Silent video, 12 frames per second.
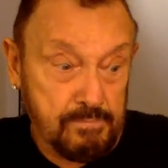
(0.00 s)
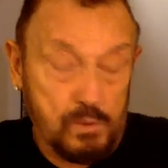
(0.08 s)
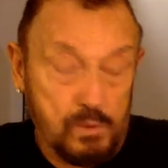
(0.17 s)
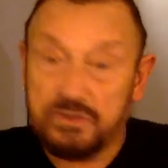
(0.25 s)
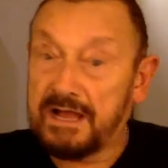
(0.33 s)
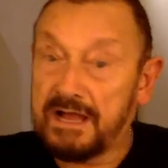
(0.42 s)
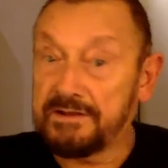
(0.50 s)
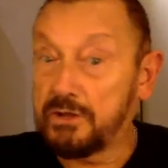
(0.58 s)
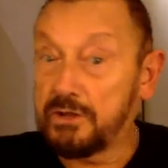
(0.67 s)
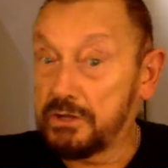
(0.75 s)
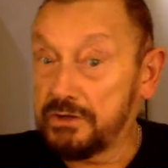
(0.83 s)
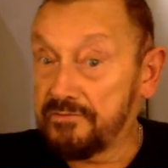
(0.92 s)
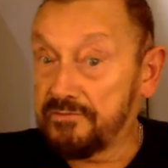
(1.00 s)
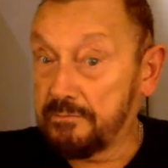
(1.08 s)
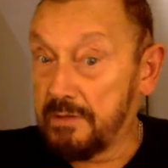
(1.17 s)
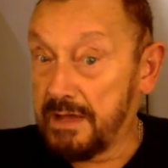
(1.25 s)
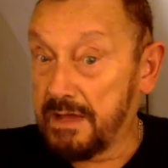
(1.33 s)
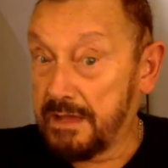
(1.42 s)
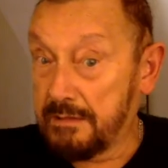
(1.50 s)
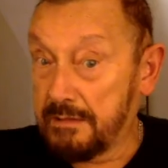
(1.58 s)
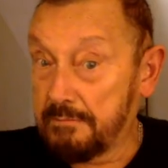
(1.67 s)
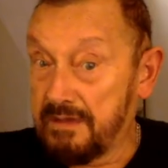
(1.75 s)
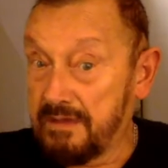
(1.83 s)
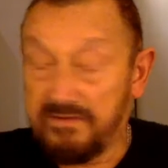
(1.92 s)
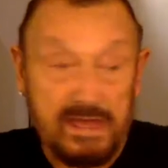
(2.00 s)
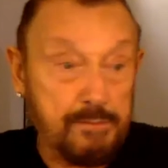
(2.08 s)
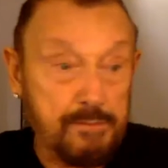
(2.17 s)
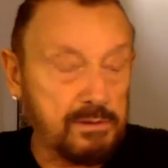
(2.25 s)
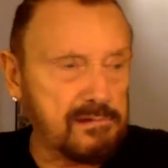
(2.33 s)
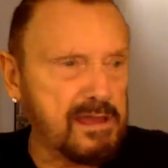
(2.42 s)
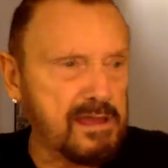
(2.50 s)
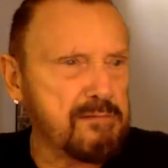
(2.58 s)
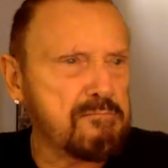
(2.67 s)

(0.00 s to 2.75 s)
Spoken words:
Not unheard of in my vocabulary,